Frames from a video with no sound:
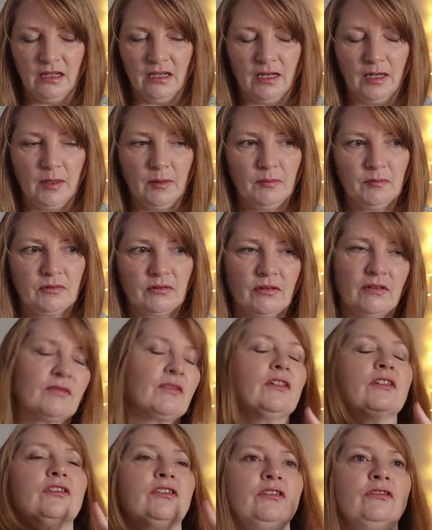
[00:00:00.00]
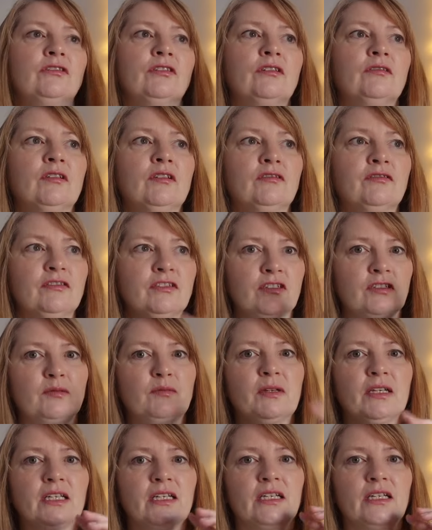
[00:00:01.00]
So I've got a tutorial for just
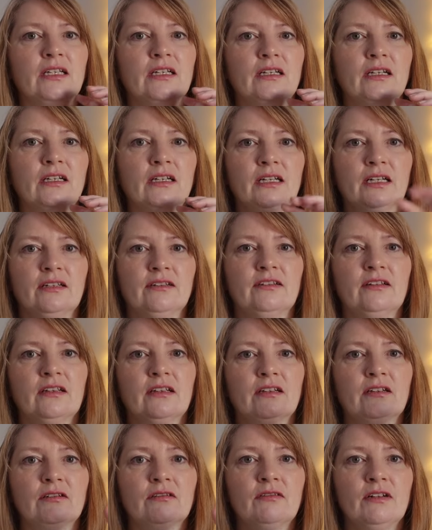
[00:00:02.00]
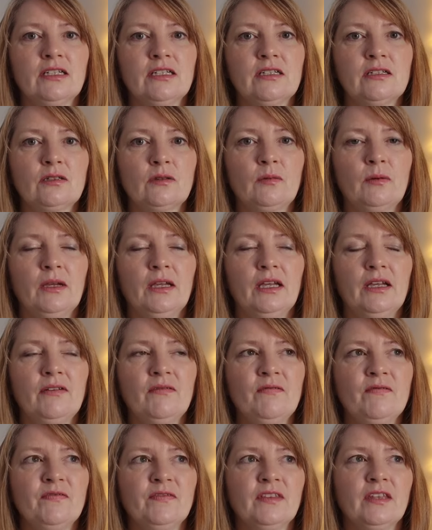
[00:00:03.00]
making a classic granny
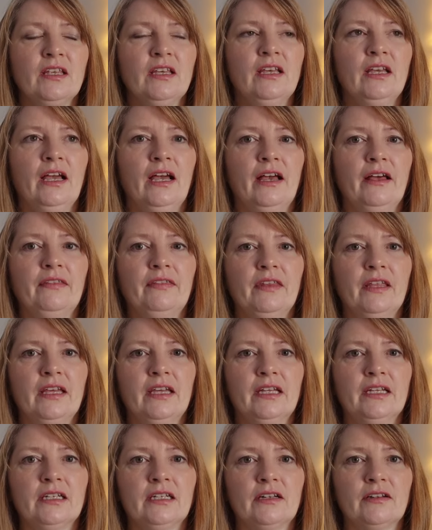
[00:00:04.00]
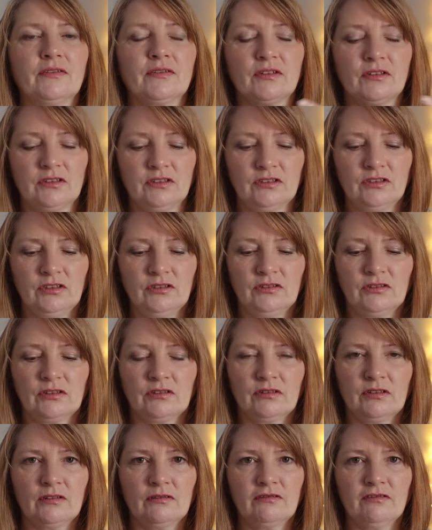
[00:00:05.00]
square, and then I've got a
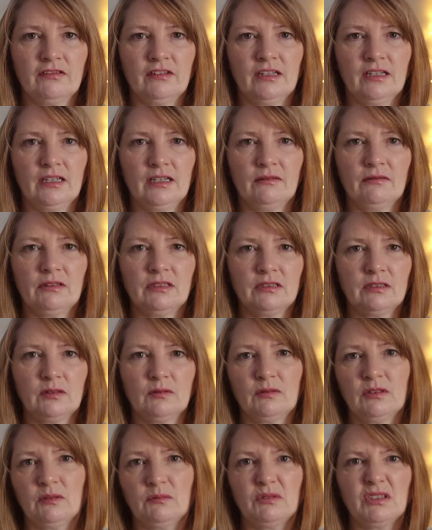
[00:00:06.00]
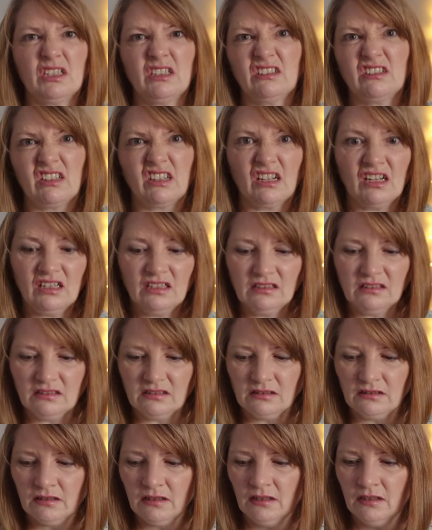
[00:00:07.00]
tutorial for how I do it when I'm changing
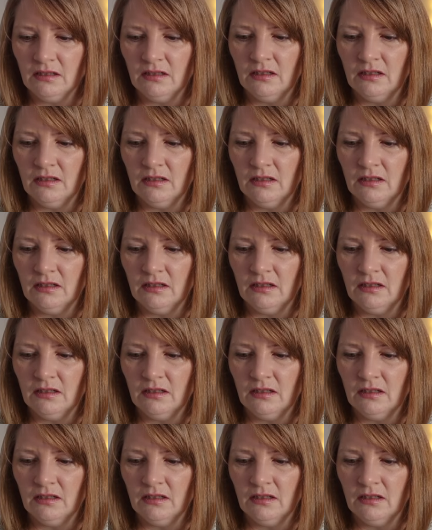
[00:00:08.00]
colours.